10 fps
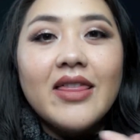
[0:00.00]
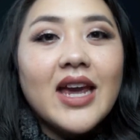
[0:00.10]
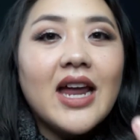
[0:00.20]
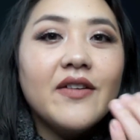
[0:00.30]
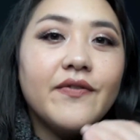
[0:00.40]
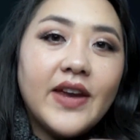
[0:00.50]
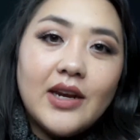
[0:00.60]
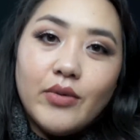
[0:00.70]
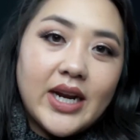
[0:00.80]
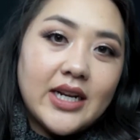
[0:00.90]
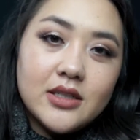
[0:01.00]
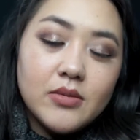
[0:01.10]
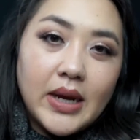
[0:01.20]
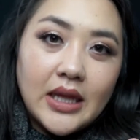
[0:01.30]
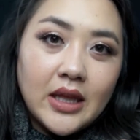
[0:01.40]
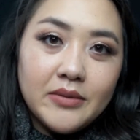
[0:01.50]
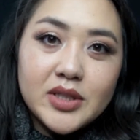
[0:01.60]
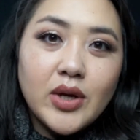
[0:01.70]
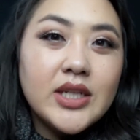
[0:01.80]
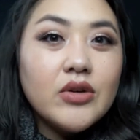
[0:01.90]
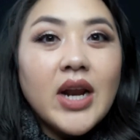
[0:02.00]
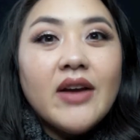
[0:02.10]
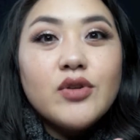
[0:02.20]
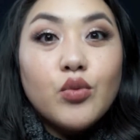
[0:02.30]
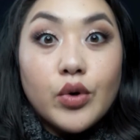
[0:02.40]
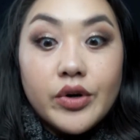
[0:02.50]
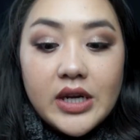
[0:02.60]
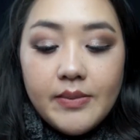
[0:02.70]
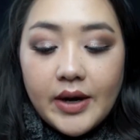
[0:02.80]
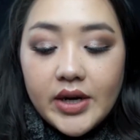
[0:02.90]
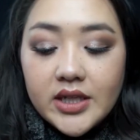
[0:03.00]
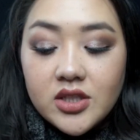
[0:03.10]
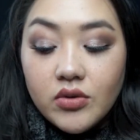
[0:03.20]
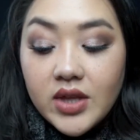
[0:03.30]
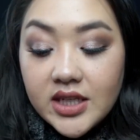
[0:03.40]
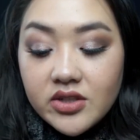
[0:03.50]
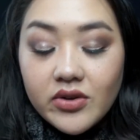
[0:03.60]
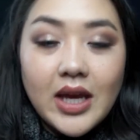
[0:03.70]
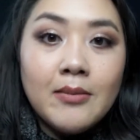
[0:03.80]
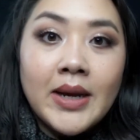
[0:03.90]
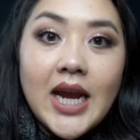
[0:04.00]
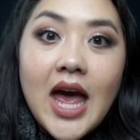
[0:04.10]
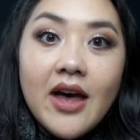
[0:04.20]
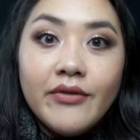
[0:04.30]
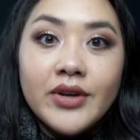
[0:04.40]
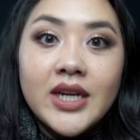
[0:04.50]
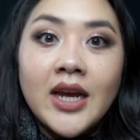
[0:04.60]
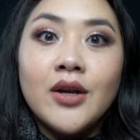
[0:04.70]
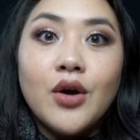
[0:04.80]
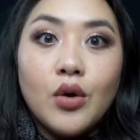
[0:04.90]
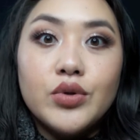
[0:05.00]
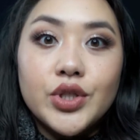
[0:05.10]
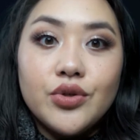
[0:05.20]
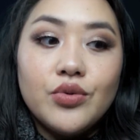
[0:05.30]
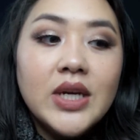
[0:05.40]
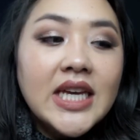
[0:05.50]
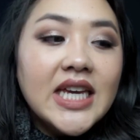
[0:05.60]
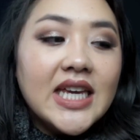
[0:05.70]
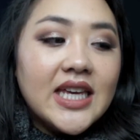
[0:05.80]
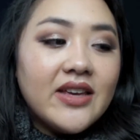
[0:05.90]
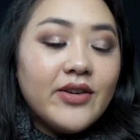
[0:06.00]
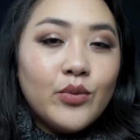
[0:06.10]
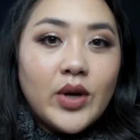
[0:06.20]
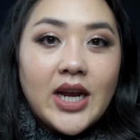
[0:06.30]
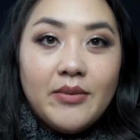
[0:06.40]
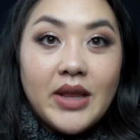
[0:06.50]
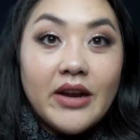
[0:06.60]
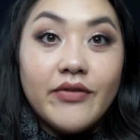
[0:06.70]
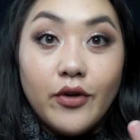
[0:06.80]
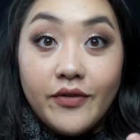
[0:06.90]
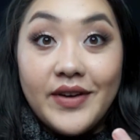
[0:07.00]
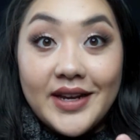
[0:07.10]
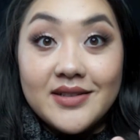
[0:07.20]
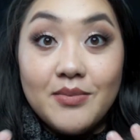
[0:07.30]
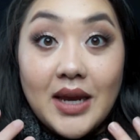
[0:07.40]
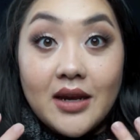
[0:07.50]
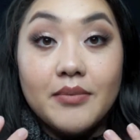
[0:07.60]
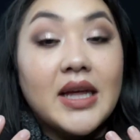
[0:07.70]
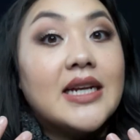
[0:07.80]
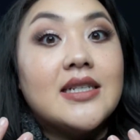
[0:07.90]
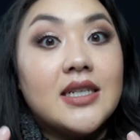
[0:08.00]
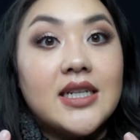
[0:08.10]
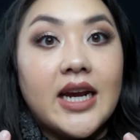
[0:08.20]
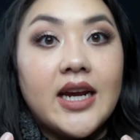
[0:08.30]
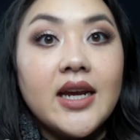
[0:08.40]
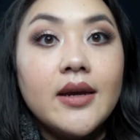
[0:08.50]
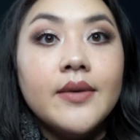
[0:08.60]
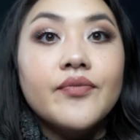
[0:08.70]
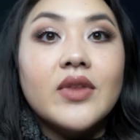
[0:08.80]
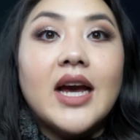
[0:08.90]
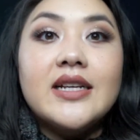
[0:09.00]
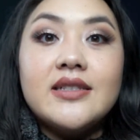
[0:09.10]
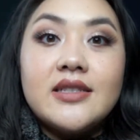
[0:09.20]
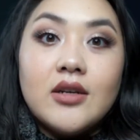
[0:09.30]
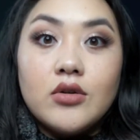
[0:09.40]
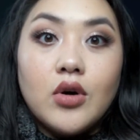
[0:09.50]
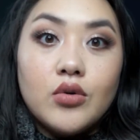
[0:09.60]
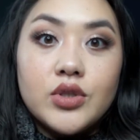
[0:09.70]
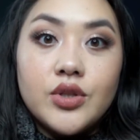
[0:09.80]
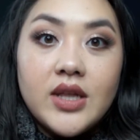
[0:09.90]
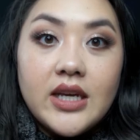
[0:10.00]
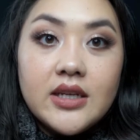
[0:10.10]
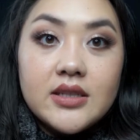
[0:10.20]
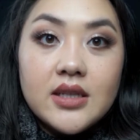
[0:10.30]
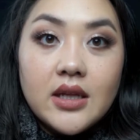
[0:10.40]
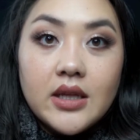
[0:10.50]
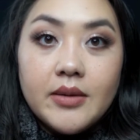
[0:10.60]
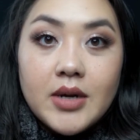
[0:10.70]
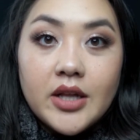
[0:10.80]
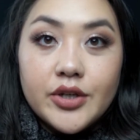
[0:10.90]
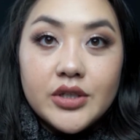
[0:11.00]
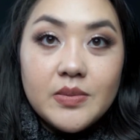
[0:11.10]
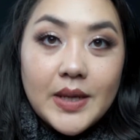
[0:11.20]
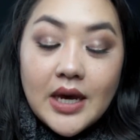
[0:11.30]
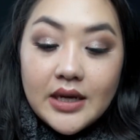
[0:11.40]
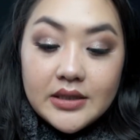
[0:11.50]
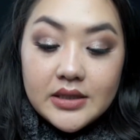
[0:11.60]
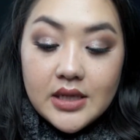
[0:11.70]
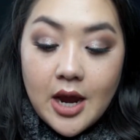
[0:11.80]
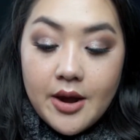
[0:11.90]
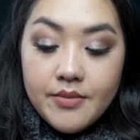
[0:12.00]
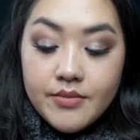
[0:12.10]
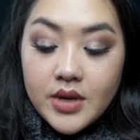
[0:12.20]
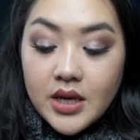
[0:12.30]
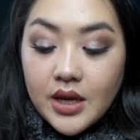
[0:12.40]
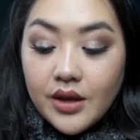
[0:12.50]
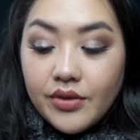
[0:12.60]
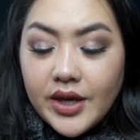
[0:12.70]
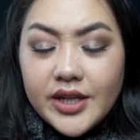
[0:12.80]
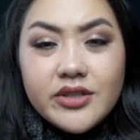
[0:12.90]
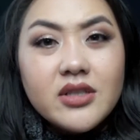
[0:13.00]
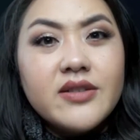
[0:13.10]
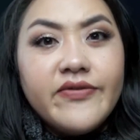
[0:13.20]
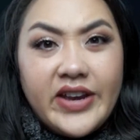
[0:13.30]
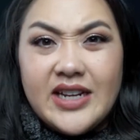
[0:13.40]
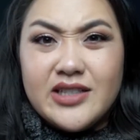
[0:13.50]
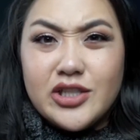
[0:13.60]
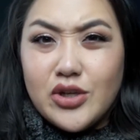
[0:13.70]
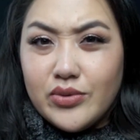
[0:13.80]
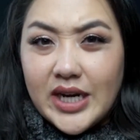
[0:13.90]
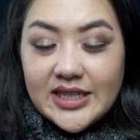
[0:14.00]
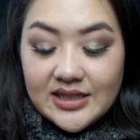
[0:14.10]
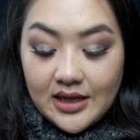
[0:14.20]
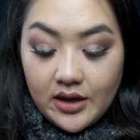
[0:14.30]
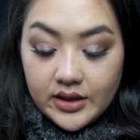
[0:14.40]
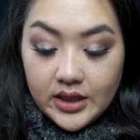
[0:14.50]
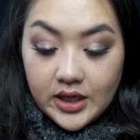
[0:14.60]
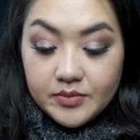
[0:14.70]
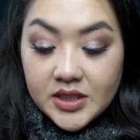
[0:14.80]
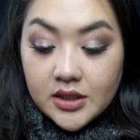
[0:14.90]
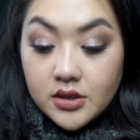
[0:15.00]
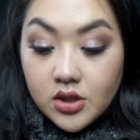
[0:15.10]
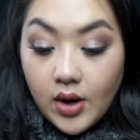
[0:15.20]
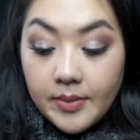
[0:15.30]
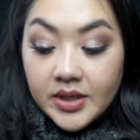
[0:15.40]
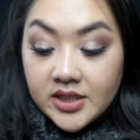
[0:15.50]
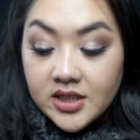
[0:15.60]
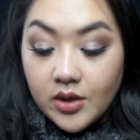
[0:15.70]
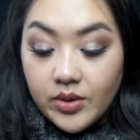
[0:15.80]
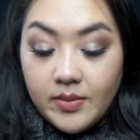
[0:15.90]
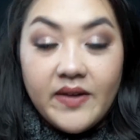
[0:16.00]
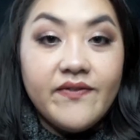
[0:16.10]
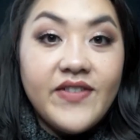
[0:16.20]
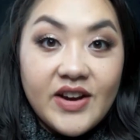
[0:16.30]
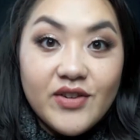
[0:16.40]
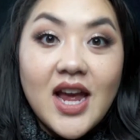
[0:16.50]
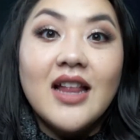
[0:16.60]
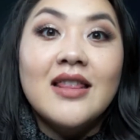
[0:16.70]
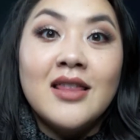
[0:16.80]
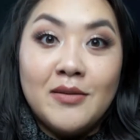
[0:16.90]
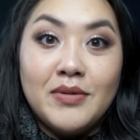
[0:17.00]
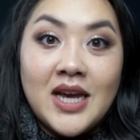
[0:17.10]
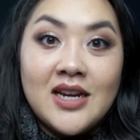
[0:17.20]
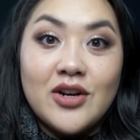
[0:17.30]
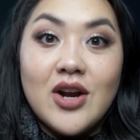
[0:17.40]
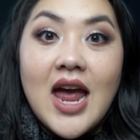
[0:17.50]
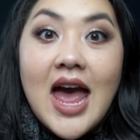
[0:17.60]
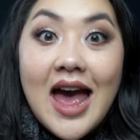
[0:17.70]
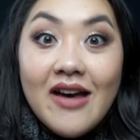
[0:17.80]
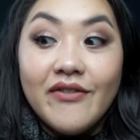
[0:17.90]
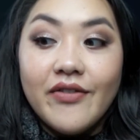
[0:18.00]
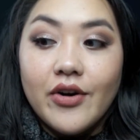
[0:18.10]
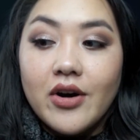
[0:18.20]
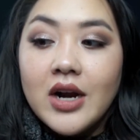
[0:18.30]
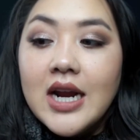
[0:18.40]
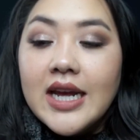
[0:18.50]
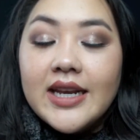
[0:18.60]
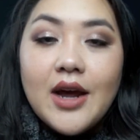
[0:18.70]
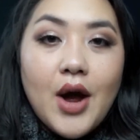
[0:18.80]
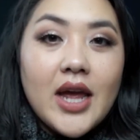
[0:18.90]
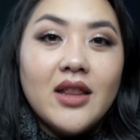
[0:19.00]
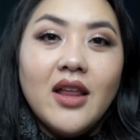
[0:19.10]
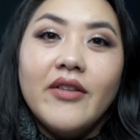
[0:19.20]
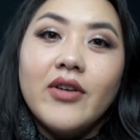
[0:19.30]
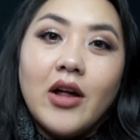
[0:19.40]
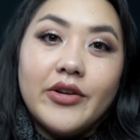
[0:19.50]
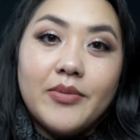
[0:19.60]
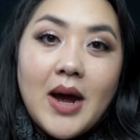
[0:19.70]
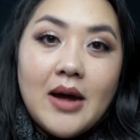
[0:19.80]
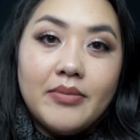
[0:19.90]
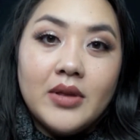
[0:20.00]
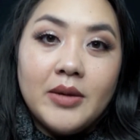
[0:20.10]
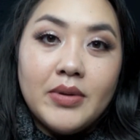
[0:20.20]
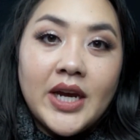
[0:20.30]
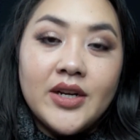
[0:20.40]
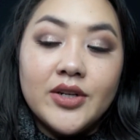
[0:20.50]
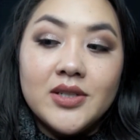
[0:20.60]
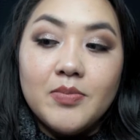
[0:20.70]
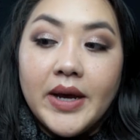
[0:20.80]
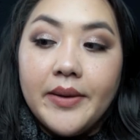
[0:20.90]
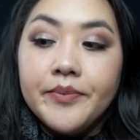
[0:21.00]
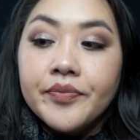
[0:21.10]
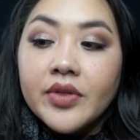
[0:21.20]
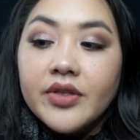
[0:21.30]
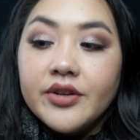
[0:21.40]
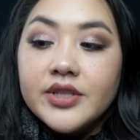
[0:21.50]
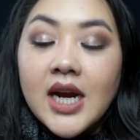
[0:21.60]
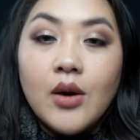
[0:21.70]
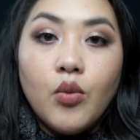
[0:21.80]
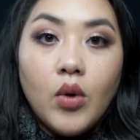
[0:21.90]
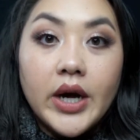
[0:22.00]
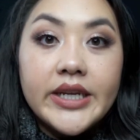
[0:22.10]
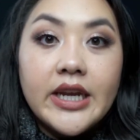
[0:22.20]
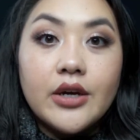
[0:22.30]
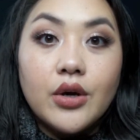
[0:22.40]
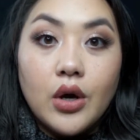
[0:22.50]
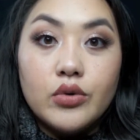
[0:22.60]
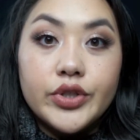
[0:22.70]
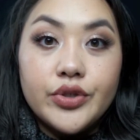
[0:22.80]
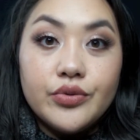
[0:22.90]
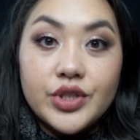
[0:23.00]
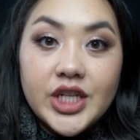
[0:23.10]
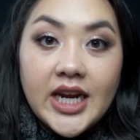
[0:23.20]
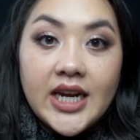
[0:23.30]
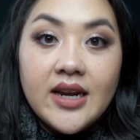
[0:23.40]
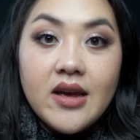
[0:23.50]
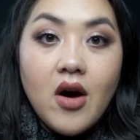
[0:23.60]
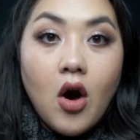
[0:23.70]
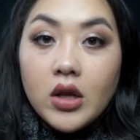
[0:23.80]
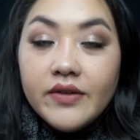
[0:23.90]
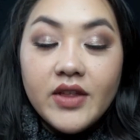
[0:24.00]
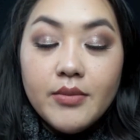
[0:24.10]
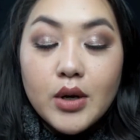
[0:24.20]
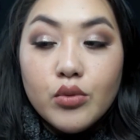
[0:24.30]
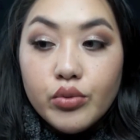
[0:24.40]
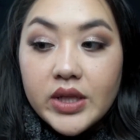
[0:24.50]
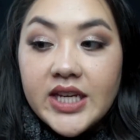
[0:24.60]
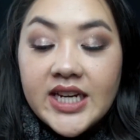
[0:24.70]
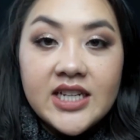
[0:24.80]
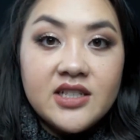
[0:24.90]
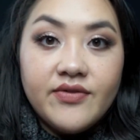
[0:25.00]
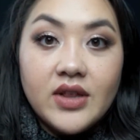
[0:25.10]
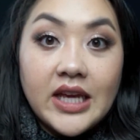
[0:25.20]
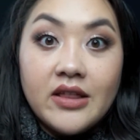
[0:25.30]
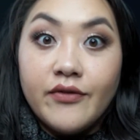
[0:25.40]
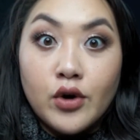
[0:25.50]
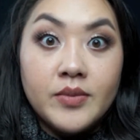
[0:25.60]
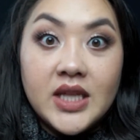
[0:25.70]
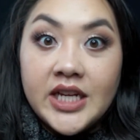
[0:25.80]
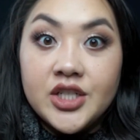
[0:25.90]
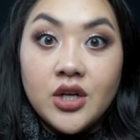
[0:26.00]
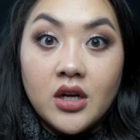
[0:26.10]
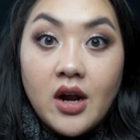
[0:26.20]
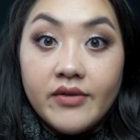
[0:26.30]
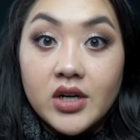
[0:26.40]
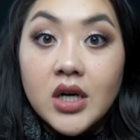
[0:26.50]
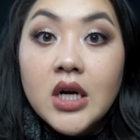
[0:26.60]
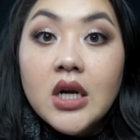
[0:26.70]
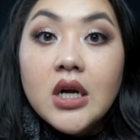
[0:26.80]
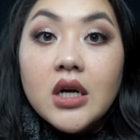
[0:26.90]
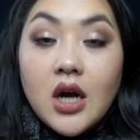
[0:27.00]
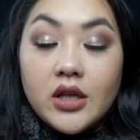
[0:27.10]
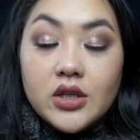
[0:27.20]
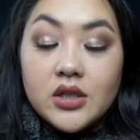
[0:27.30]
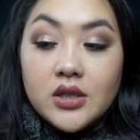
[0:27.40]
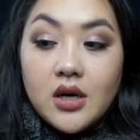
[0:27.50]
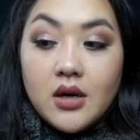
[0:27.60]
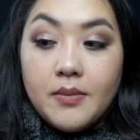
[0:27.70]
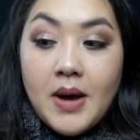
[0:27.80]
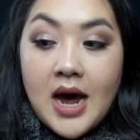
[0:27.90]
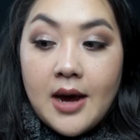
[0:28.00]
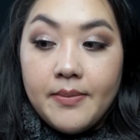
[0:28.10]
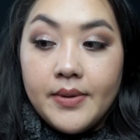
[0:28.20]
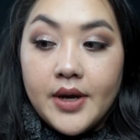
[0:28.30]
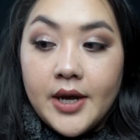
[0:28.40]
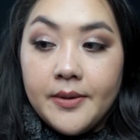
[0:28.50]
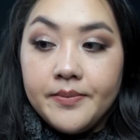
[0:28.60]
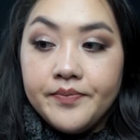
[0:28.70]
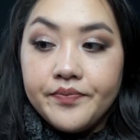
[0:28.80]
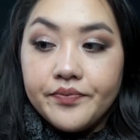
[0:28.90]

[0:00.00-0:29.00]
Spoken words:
they kind of fade right into my lips, so I don't have to worry about it. So these are like my everyday go-to. Even when I'm like full face makeup like today, I still go to these lip colors because they just fade so nicely on the lips. So gonna start with my favorite lip liner ever. Now, I love ColourPop lip liners, but there's not one go-to shade. All of them are really nice. Like the formulation on ColourPop,